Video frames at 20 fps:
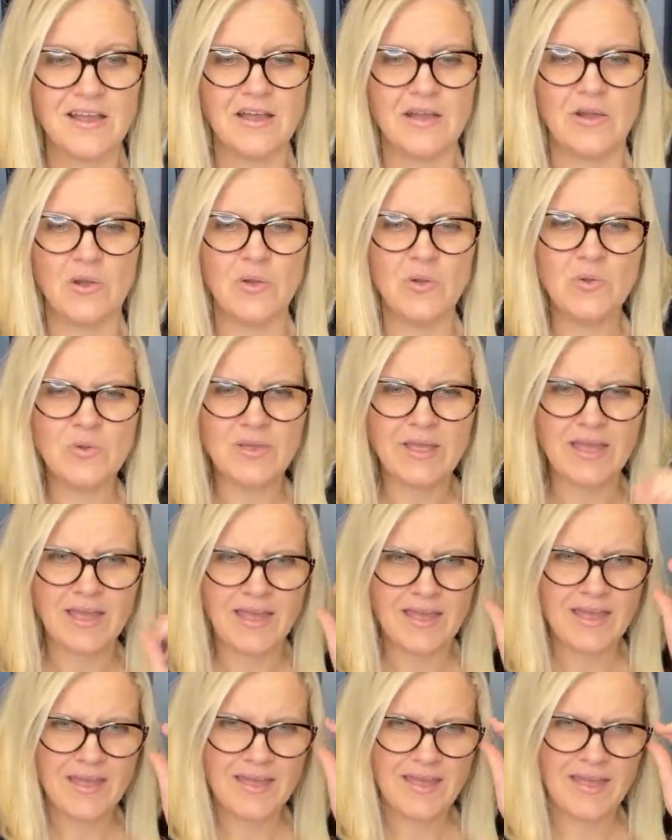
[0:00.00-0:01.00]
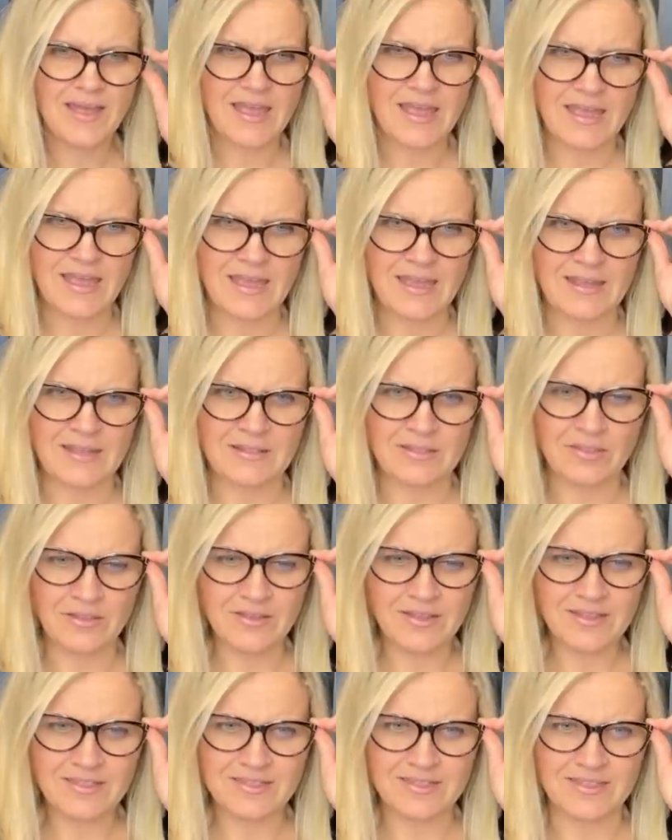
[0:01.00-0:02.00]
Okay,
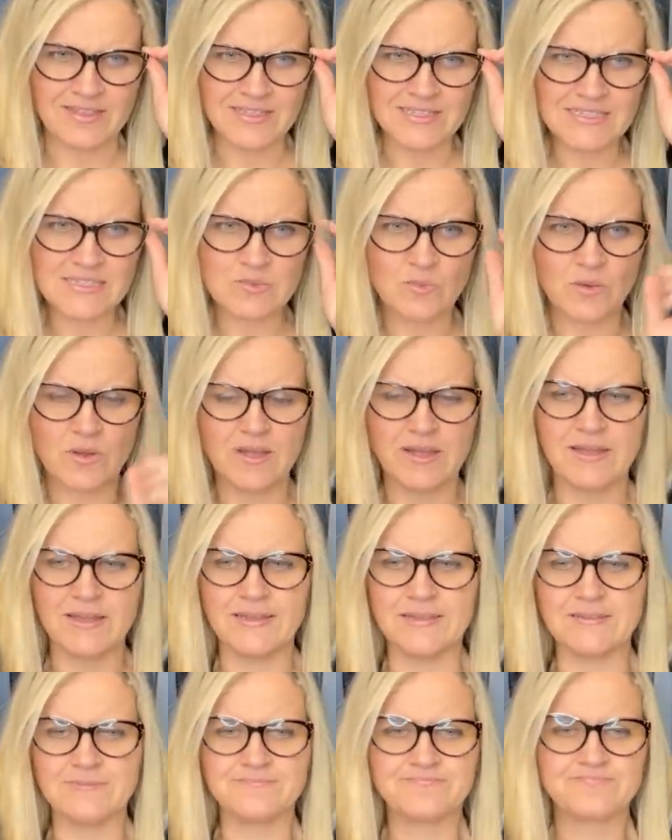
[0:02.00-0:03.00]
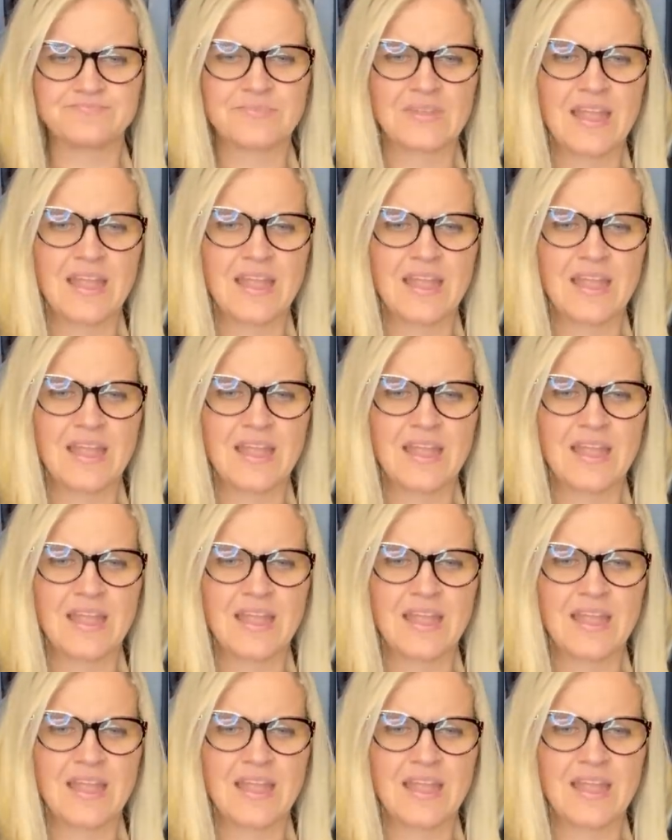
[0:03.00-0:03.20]
look at this one.